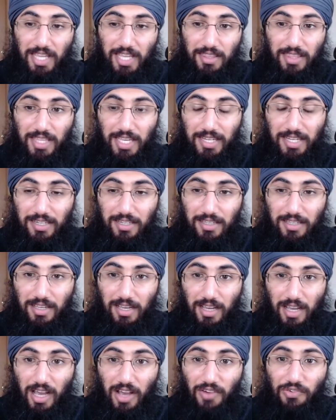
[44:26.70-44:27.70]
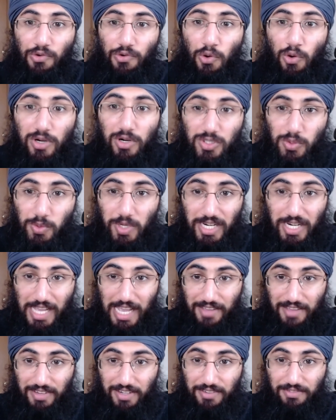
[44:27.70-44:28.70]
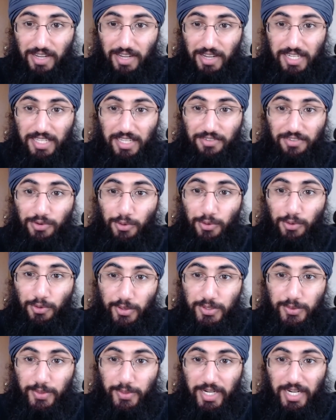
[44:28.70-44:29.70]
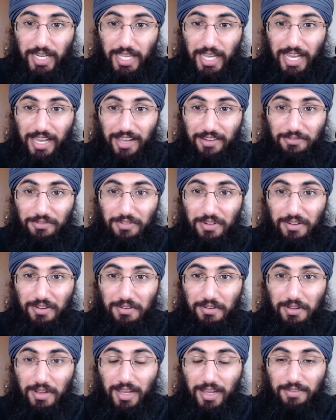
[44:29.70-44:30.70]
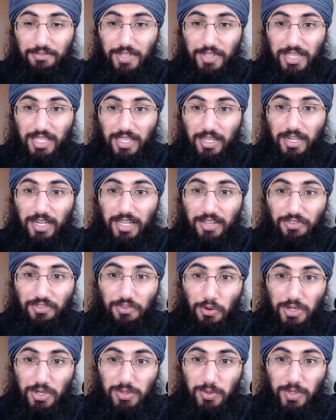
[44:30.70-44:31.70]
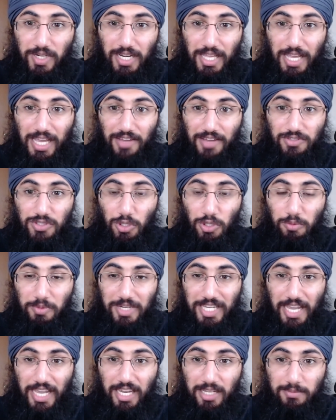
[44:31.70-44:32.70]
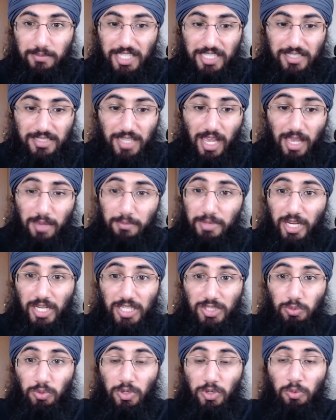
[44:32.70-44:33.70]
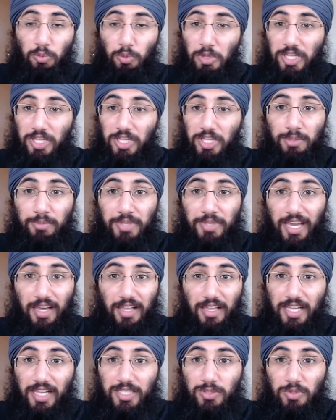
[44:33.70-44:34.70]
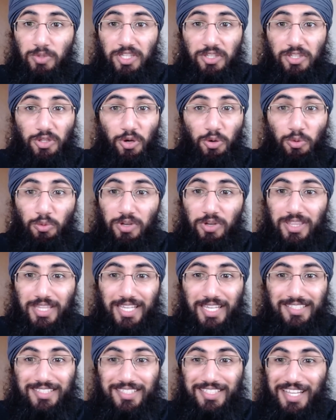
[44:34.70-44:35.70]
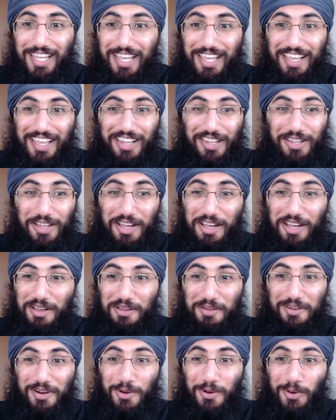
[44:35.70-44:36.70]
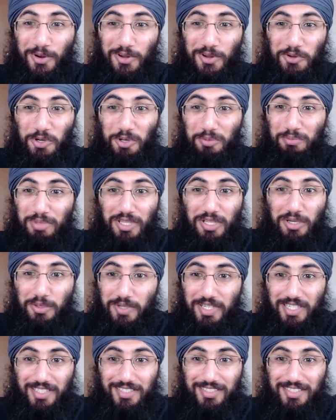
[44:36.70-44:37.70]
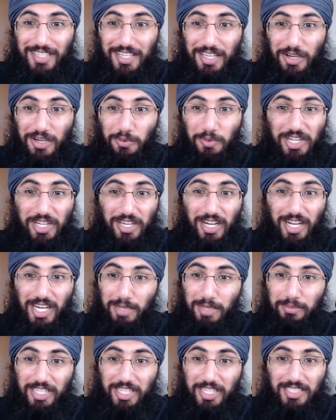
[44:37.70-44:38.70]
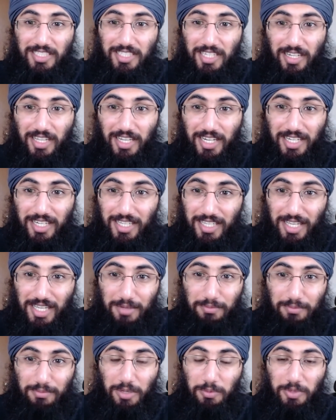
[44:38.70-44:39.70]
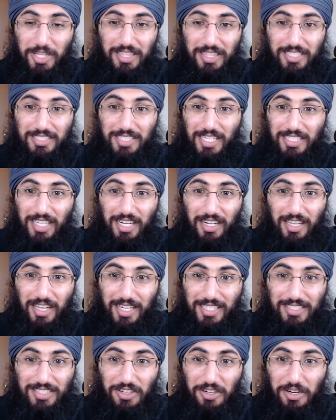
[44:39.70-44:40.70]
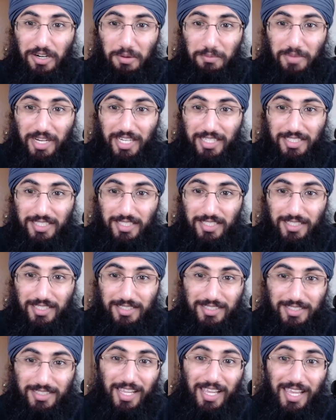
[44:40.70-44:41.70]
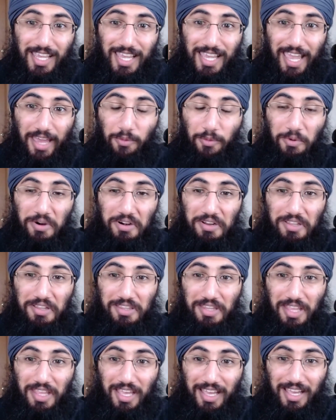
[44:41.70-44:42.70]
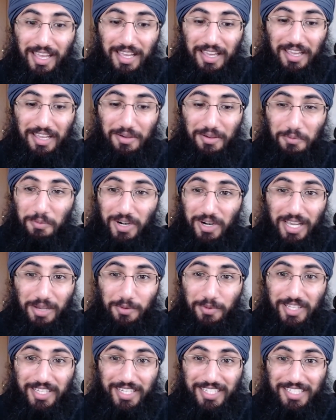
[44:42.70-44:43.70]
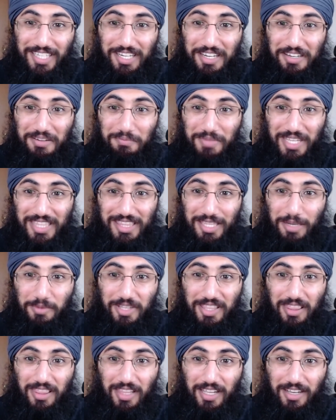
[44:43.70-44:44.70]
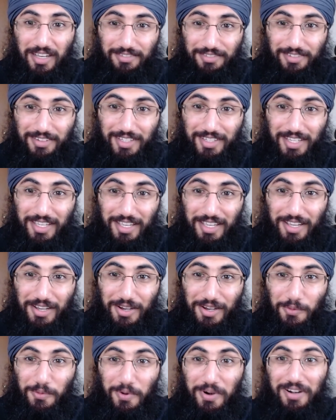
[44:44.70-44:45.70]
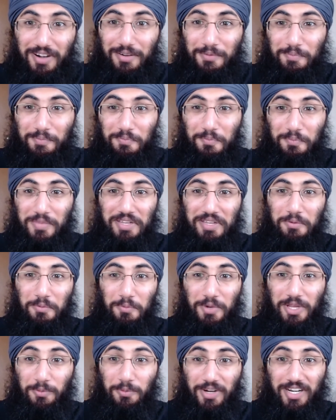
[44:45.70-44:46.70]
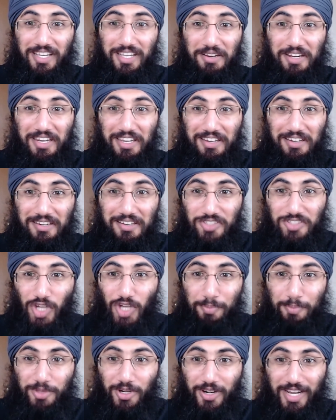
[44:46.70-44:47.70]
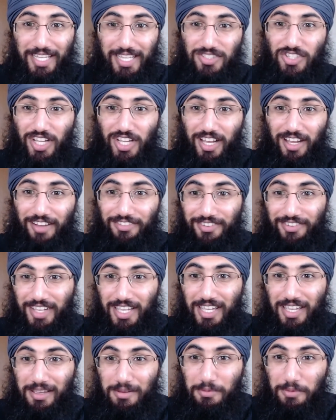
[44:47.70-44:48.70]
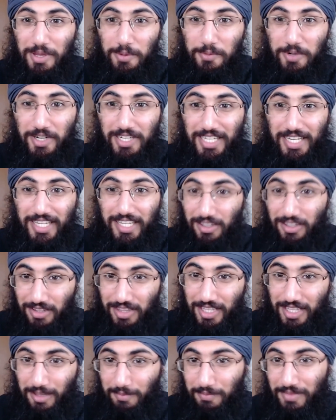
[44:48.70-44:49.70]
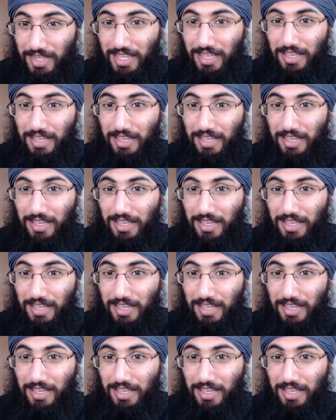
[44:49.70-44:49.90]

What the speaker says: then Of course we're going to have infighting. Of course we're going to have vitkra. Of course we're going to have so many enemies because we're willing to be allies with no one that's quote unquote below us. We talk about Sajjan Thug, but when the Sajjan Thugs are amongst us and we're not willing to meet them with love, we want to chop their heads off. We want to kill them.